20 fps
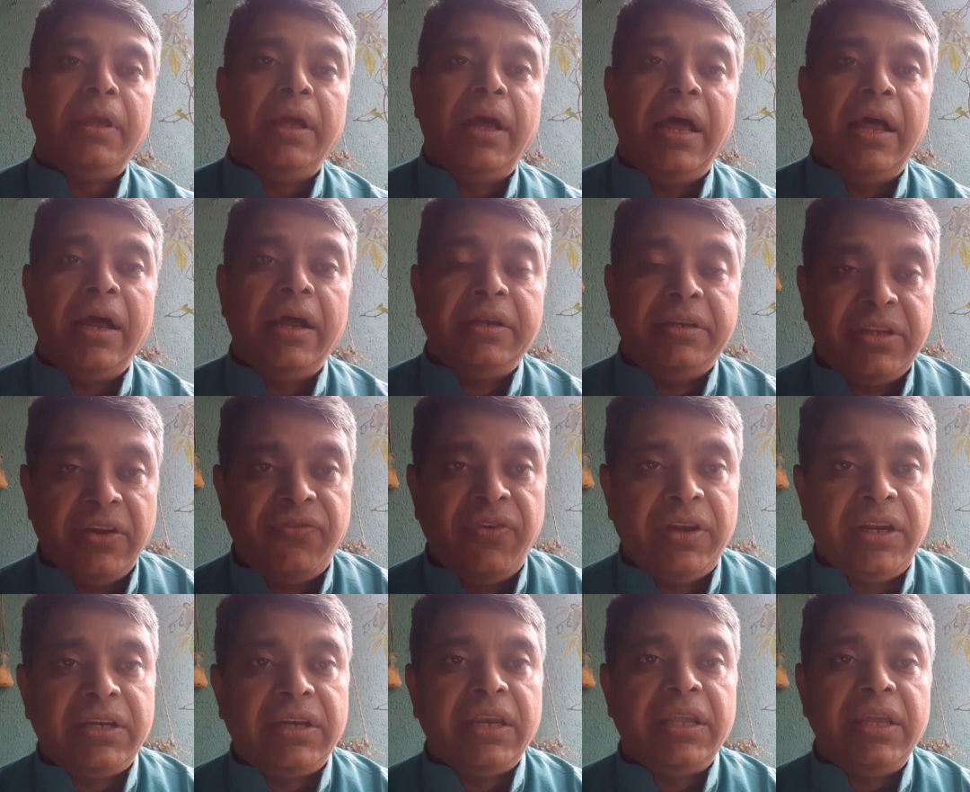
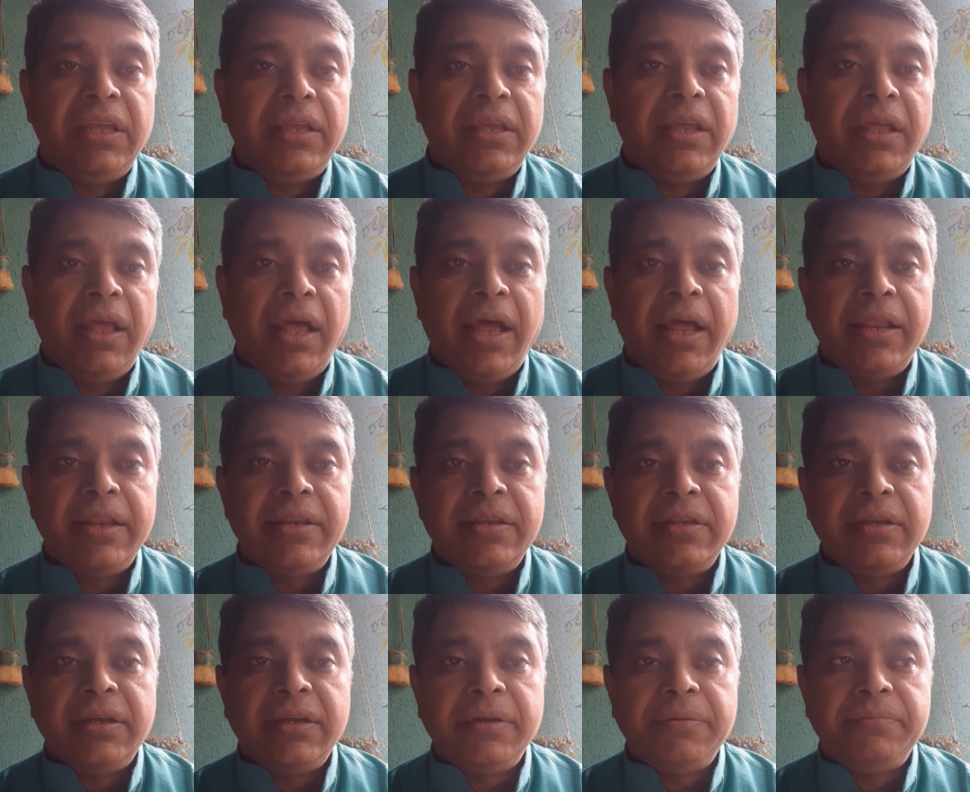definitely.
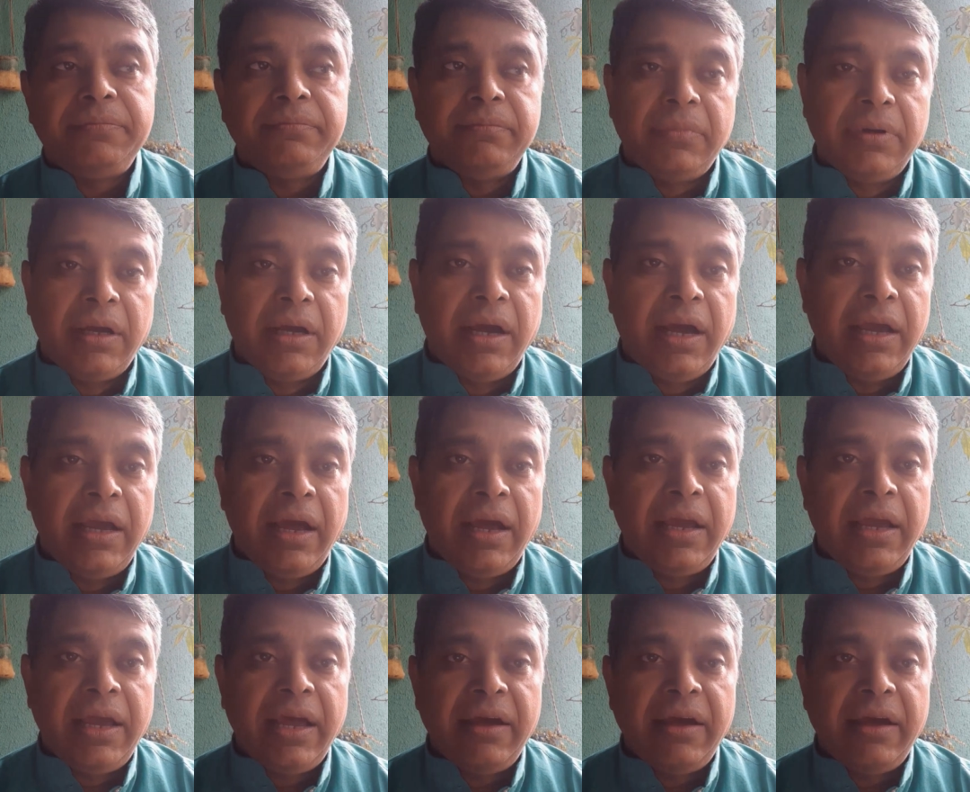And I